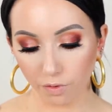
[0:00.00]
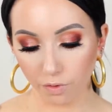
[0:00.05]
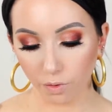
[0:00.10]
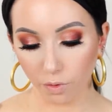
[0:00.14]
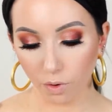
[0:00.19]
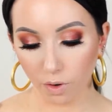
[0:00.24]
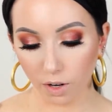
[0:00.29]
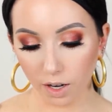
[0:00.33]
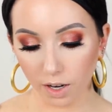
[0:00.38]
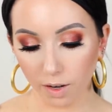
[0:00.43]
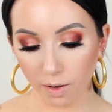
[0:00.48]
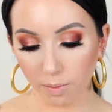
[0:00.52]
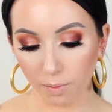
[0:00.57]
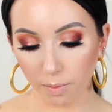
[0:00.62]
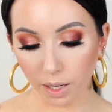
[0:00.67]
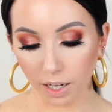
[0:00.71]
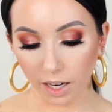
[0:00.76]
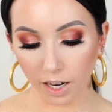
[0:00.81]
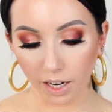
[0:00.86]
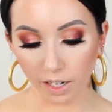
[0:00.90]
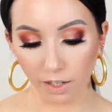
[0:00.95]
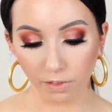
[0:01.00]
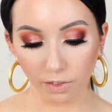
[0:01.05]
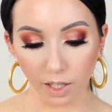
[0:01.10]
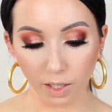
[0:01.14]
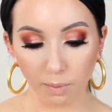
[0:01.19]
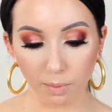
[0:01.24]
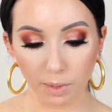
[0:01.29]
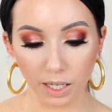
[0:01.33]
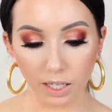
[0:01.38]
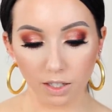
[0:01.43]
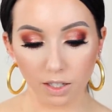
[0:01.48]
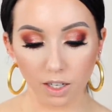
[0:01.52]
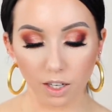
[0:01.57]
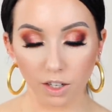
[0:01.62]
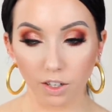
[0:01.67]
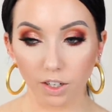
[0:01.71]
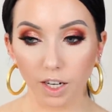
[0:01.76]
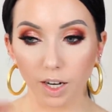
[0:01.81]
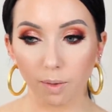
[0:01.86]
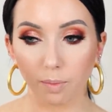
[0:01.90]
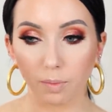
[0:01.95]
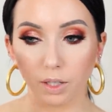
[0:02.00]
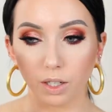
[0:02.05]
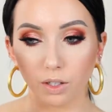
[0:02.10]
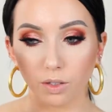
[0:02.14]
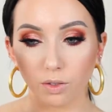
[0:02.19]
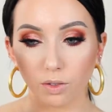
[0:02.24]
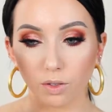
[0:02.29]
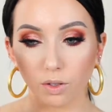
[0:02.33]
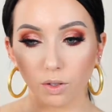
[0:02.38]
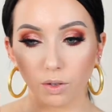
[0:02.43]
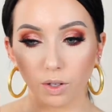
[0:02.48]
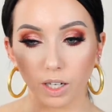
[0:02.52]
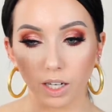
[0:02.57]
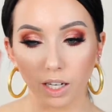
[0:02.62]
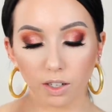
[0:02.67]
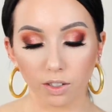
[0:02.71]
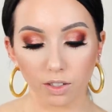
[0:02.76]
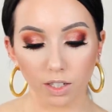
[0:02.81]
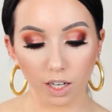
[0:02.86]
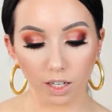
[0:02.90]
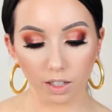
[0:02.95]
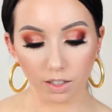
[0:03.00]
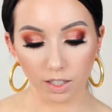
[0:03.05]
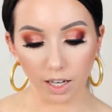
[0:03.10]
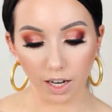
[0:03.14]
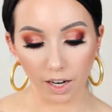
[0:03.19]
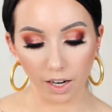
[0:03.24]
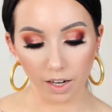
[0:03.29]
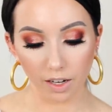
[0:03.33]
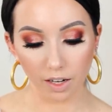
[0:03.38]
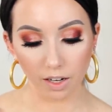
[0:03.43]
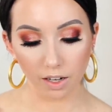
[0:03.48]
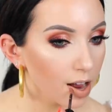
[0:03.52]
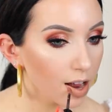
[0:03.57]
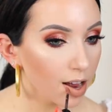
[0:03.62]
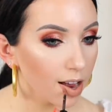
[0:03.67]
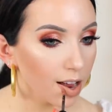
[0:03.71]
For my kind of like base color, I'm gonna use L'Oreal Tongue Tied.